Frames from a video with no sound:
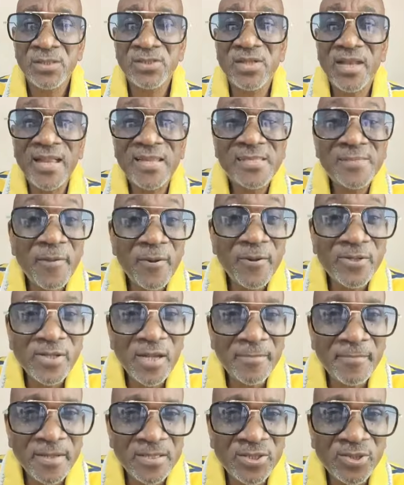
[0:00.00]
So that
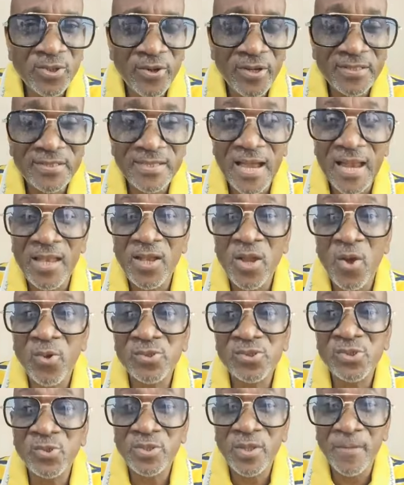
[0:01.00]
spiritual maturity
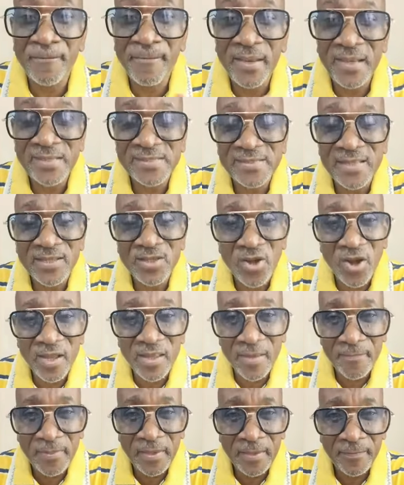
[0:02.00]
allows you to minister to
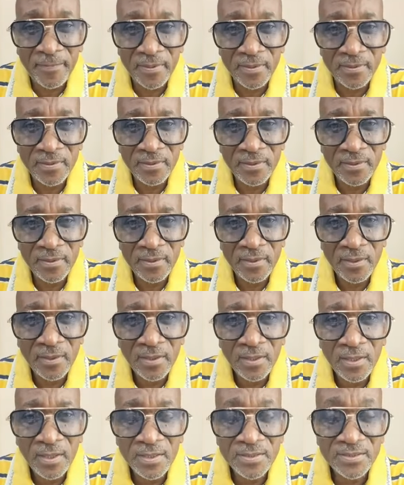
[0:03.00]
other people,
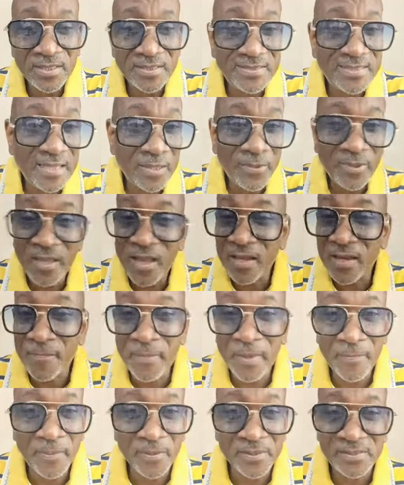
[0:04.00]
to deal with other
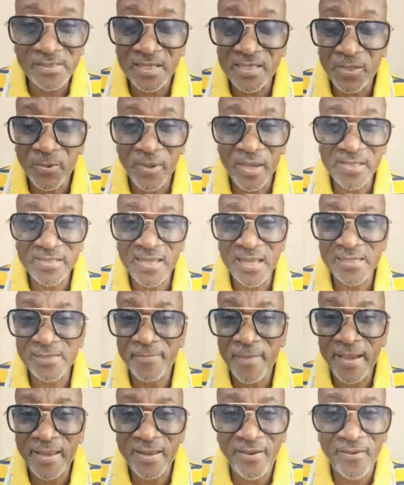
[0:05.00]
people's situations
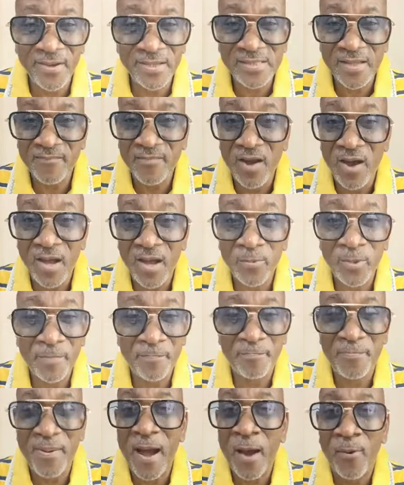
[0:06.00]
by the grace of God
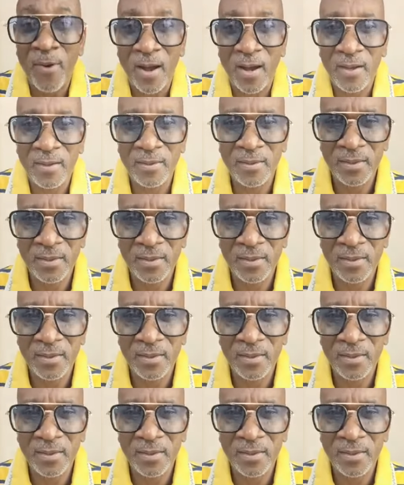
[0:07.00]
with power.